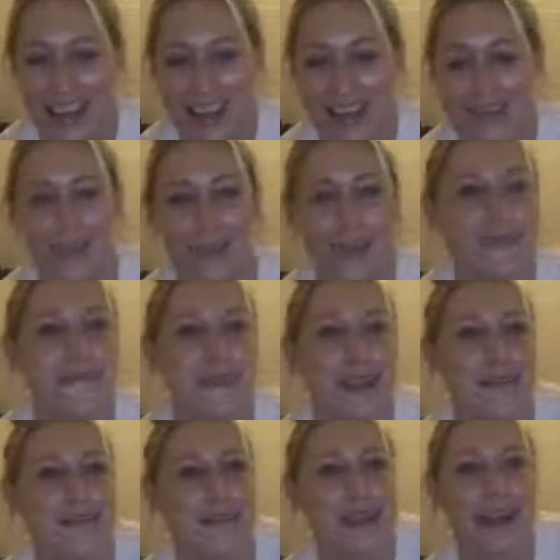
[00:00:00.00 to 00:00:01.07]
don't think
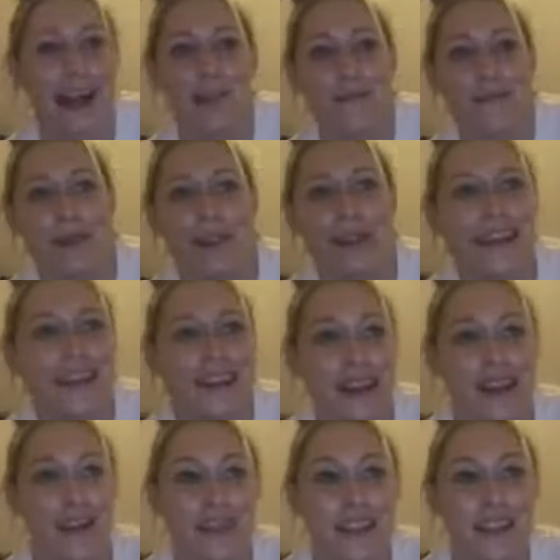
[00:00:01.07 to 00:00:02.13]
anyone would have beaten me in that,
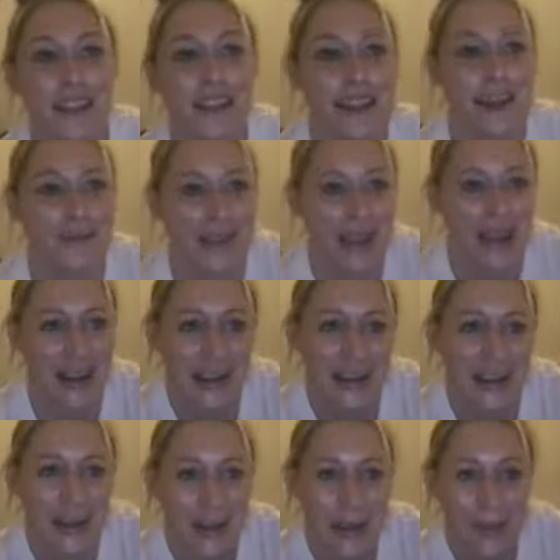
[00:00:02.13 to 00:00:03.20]
but if you did, let
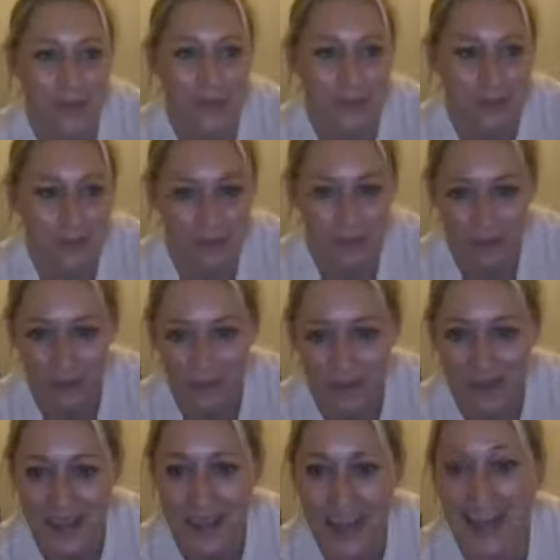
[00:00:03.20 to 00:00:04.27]
me know.
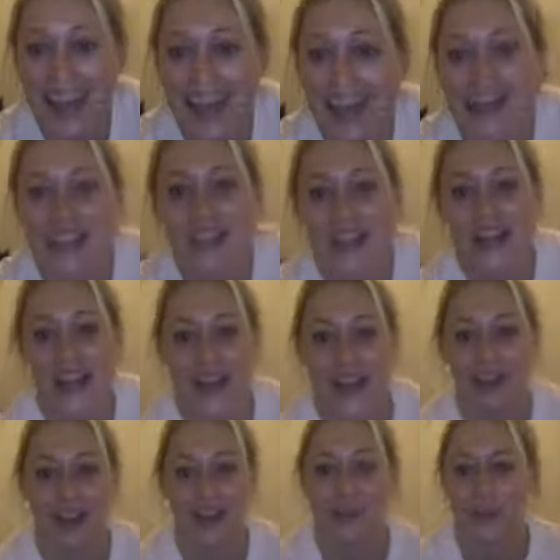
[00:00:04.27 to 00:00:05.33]
Okay,
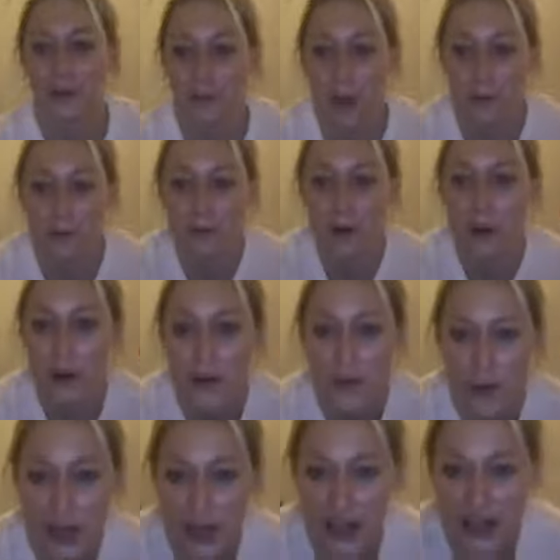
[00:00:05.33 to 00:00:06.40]
so one
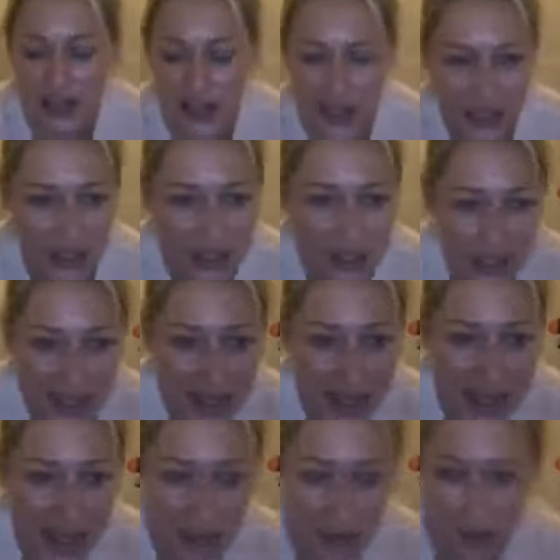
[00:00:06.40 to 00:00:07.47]
more that we're going to do
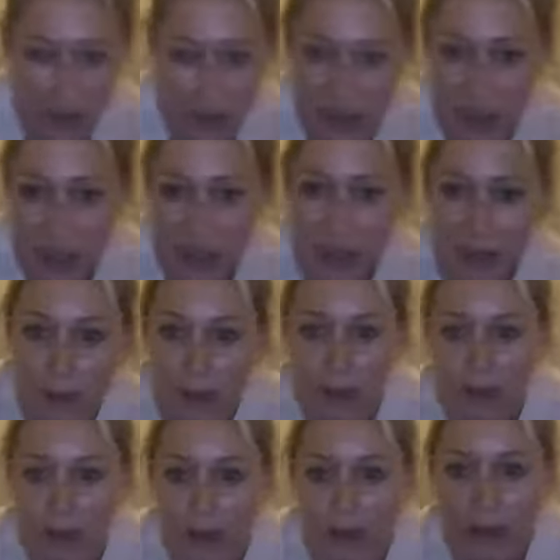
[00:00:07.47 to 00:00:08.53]
is we're just going
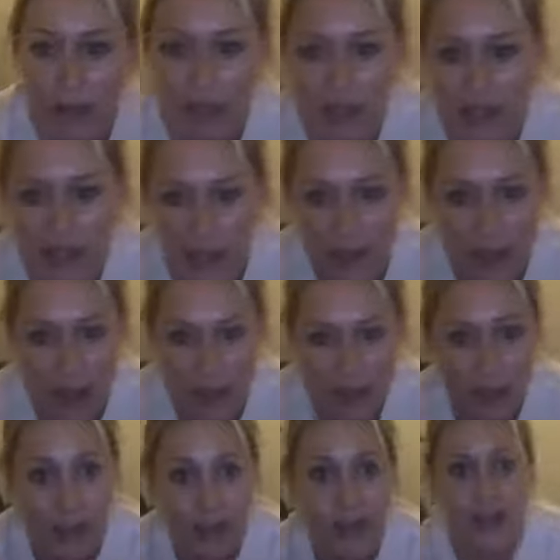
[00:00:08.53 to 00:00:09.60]
to do a bit of a
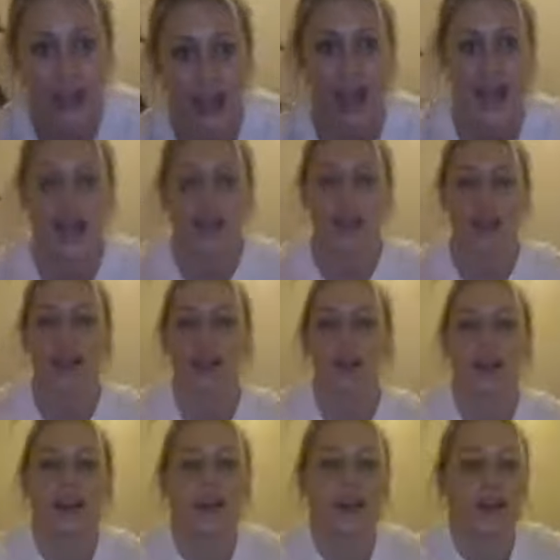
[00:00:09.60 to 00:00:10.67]
reaction time, okay?
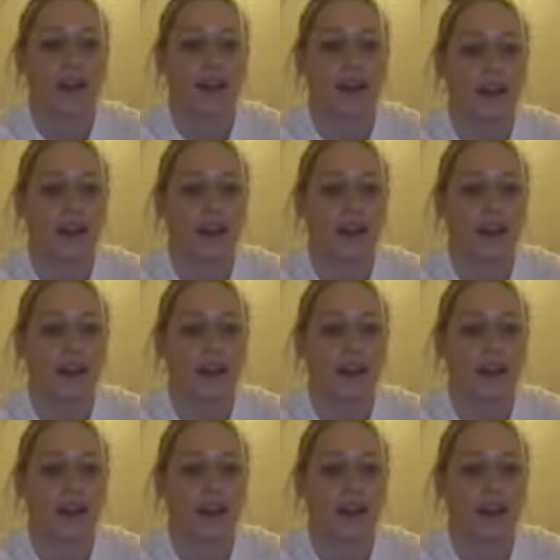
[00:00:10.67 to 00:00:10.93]
So